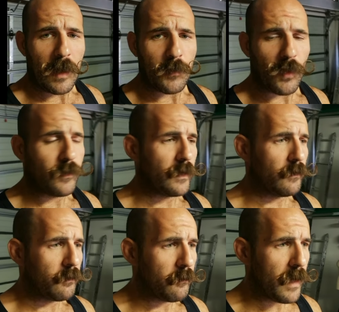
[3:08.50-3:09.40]
Probably
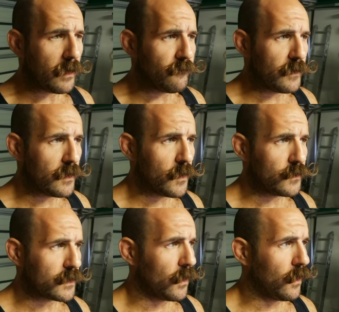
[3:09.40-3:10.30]
make
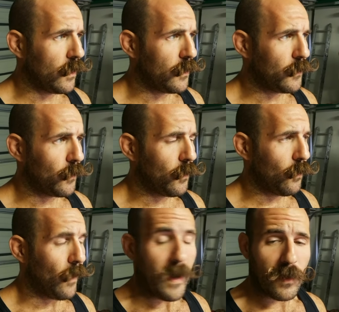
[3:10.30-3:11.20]
videos on
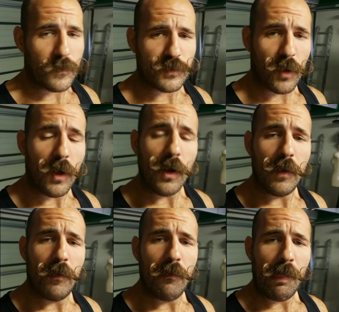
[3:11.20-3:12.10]
why I was wrong.
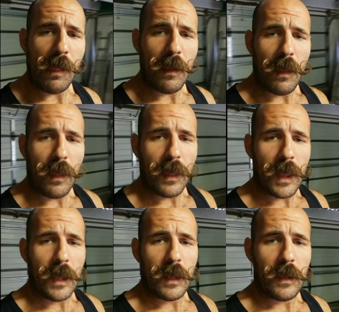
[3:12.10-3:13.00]

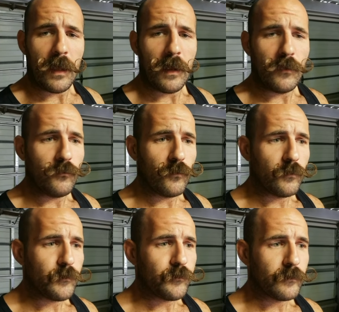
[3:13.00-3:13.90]
And,
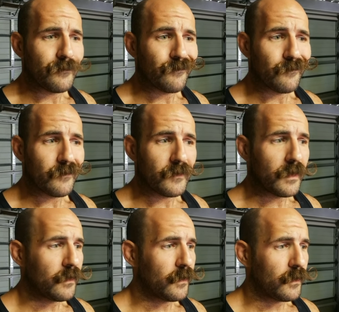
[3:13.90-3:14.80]

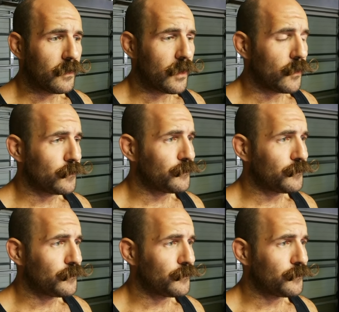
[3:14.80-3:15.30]
you know,